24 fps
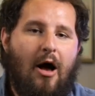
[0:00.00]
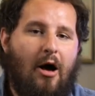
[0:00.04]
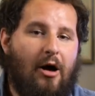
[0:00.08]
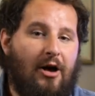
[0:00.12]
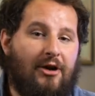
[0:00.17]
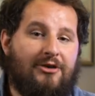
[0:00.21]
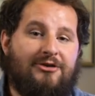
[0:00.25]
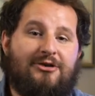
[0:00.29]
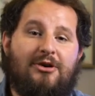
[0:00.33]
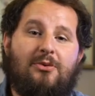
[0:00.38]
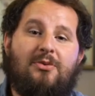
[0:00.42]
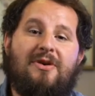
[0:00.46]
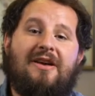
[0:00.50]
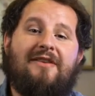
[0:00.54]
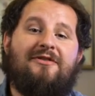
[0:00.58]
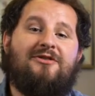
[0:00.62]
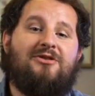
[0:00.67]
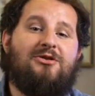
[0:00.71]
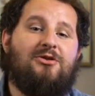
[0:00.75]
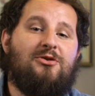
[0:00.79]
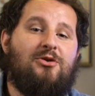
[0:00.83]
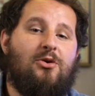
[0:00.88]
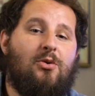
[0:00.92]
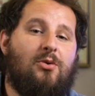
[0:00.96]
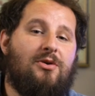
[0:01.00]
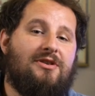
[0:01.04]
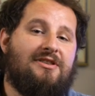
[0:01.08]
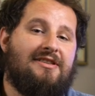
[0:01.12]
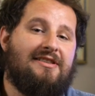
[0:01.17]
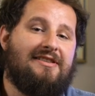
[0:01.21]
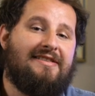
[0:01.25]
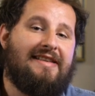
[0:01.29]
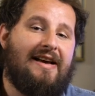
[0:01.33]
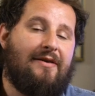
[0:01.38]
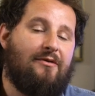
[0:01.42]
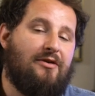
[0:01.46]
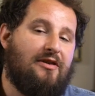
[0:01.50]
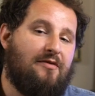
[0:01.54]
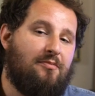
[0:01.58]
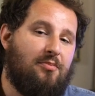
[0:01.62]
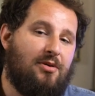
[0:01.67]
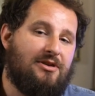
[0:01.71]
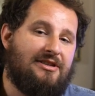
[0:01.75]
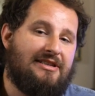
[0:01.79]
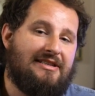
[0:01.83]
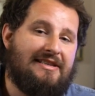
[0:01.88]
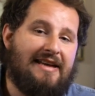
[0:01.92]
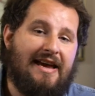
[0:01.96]
Also, we have two courses that we've
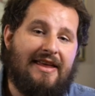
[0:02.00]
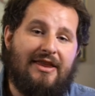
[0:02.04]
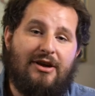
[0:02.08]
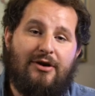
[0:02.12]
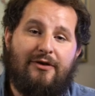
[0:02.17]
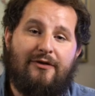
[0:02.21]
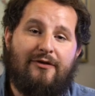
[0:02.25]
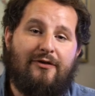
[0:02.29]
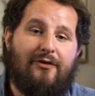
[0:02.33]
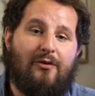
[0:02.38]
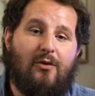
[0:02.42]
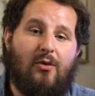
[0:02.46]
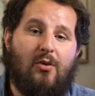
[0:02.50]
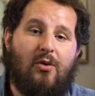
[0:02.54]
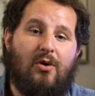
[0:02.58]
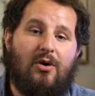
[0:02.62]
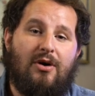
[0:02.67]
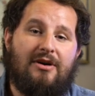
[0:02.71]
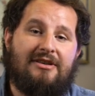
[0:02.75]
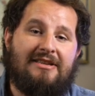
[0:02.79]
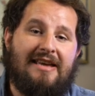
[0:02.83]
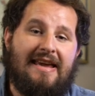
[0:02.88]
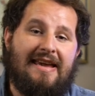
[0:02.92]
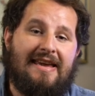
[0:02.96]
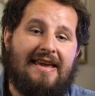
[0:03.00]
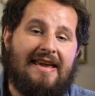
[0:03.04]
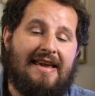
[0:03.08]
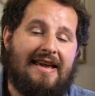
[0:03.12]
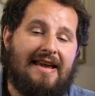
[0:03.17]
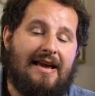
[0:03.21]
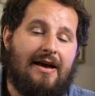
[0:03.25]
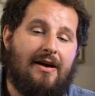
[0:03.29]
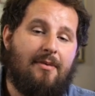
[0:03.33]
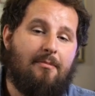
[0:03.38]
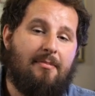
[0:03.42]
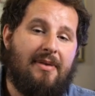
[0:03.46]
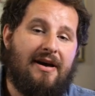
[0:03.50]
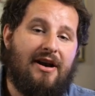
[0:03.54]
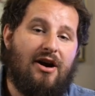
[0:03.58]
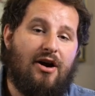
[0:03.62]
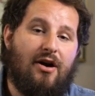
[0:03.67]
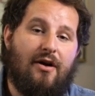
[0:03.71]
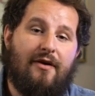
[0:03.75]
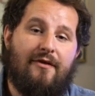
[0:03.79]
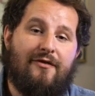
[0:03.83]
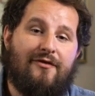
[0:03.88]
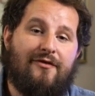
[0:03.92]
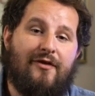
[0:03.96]
put together for taking
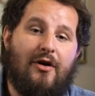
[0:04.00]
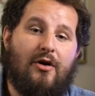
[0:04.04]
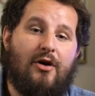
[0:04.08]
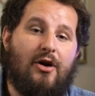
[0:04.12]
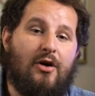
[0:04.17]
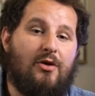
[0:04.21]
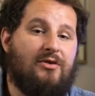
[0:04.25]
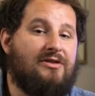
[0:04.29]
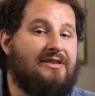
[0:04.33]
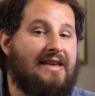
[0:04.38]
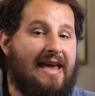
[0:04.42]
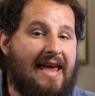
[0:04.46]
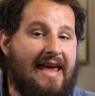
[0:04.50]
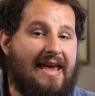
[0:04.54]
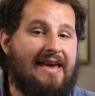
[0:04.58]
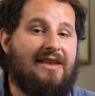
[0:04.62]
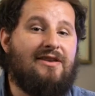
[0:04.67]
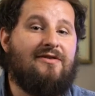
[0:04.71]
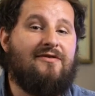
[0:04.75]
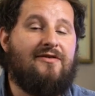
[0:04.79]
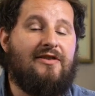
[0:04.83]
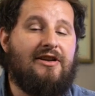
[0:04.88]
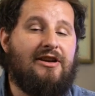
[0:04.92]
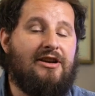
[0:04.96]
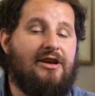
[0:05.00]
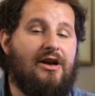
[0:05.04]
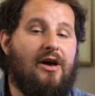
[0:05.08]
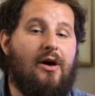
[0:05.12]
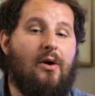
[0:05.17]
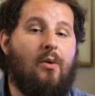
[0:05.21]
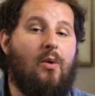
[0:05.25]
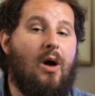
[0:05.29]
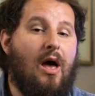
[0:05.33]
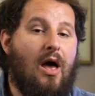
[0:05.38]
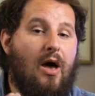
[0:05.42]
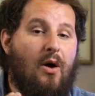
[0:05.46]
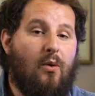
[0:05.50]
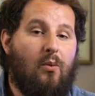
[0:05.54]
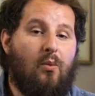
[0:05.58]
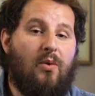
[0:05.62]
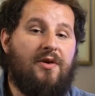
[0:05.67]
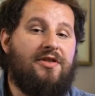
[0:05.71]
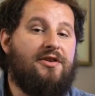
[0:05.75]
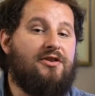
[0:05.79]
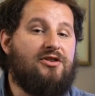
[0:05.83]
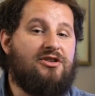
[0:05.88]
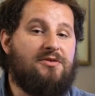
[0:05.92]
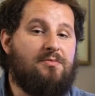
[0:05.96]
better photos and video
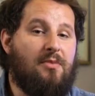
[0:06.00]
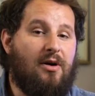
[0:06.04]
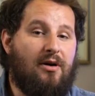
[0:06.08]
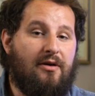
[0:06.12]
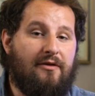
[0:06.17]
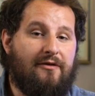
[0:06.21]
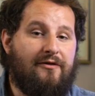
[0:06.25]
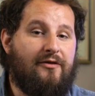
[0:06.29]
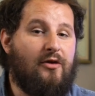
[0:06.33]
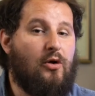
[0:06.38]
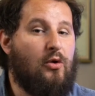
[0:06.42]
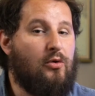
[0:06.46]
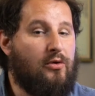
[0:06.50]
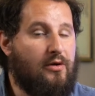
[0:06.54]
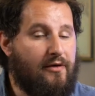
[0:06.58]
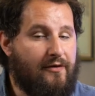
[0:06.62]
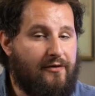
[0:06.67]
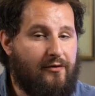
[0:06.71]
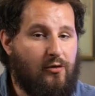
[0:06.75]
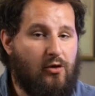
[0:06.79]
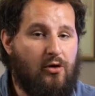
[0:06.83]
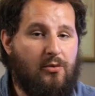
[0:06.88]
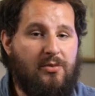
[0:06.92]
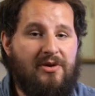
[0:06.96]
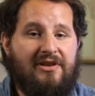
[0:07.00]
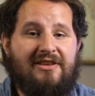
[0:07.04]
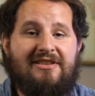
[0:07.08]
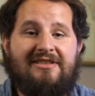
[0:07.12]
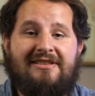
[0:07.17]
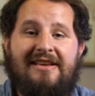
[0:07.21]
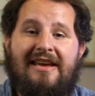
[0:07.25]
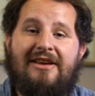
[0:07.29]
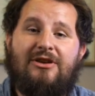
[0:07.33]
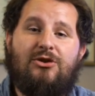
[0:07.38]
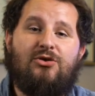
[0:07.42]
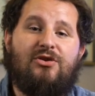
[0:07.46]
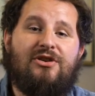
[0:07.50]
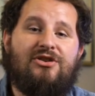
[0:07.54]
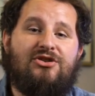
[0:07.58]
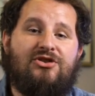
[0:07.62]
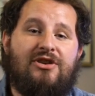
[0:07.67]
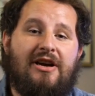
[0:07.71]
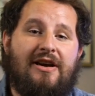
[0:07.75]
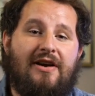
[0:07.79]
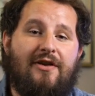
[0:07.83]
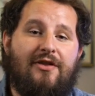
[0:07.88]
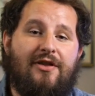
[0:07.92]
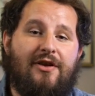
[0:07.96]
with your smartphone for real estate. You can
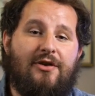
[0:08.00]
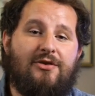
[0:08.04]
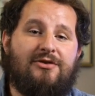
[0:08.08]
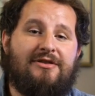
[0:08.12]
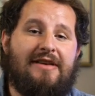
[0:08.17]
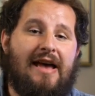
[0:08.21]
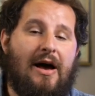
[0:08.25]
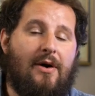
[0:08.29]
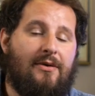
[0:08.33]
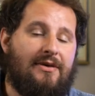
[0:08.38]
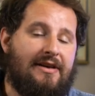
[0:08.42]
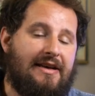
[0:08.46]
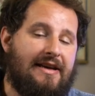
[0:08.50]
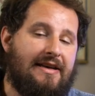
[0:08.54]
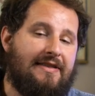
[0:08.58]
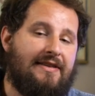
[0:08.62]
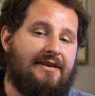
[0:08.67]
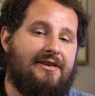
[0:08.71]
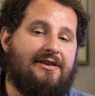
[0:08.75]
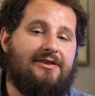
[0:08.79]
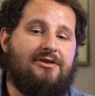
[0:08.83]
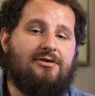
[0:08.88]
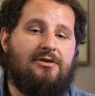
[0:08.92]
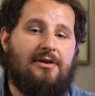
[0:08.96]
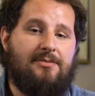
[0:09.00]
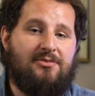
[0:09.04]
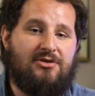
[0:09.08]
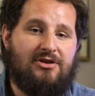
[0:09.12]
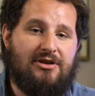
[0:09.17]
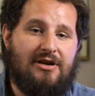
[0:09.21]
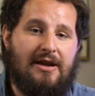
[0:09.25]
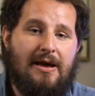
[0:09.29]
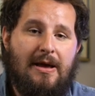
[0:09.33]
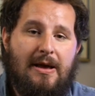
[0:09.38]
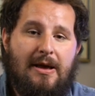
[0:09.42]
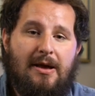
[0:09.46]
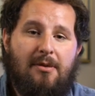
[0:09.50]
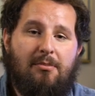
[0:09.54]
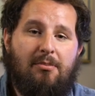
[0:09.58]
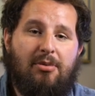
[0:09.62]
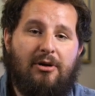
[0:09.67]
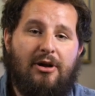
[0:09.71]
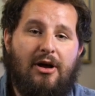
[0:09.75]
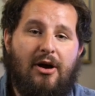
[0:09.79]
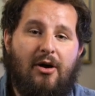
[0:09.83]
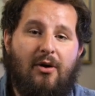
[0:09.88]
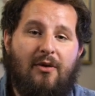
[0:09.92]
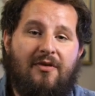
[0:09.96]
check those out in the description
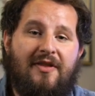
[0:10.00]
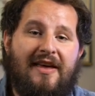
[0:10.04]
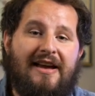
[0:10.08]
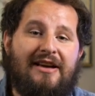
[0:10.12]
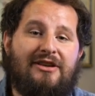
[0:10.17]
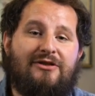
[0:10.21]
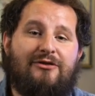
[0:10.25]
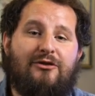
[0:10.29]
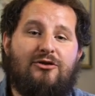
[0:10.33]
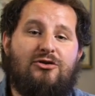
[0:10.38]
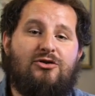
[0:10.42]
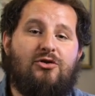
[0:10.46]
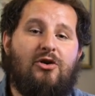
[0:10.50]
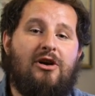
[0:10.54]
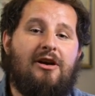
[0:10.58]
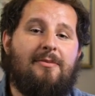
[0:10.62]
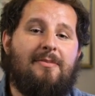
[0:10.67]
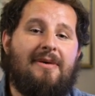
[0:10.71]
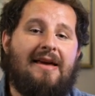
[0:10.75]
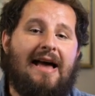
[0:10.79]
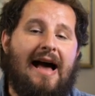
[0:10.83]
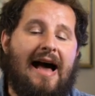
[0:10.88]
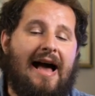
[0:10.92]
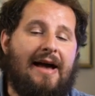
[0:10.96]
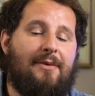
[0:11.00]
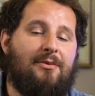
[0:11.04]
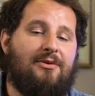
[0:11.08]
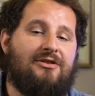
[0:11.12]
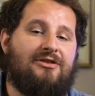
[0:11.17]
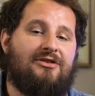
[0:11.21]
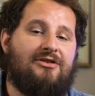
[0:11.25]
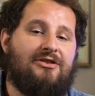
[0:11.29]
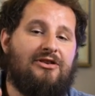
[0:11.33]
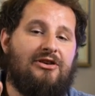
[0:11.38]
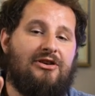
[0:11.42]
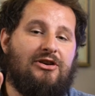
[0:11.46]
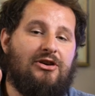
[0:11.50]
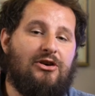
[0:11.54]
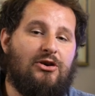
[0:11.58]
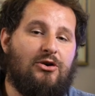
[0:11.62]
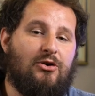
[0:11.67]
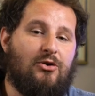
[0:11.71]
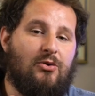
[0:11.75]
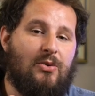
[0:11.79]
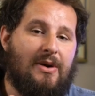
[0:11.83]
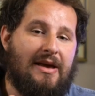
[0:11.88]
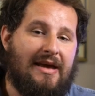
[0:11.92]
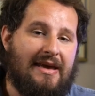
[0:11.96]
below. Thanks for joining me. I will see
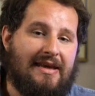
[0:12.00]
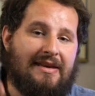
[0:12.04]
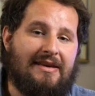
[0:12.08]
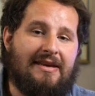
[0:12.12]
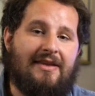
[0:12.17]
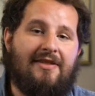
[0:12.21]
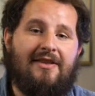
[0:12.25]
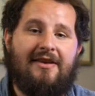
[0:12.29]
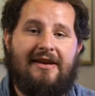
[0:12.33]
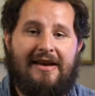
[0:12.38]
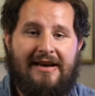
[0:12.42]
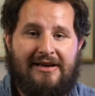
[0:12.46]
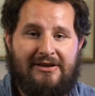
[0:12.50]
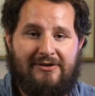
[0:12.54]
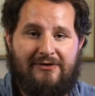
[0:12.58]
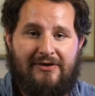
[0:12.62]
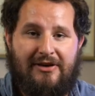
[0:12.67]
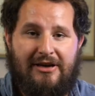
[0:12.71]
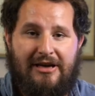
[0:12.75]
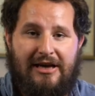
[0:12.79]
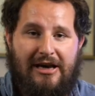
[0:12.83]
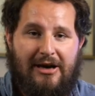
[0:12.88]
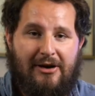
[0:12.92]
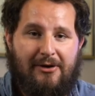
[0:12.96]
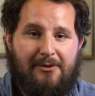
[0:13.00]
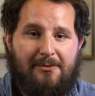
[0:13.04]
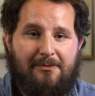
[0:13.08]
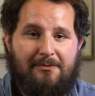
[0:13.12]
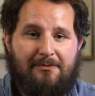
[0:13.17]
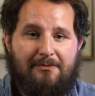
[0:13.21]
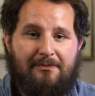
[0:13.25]
you in the next video.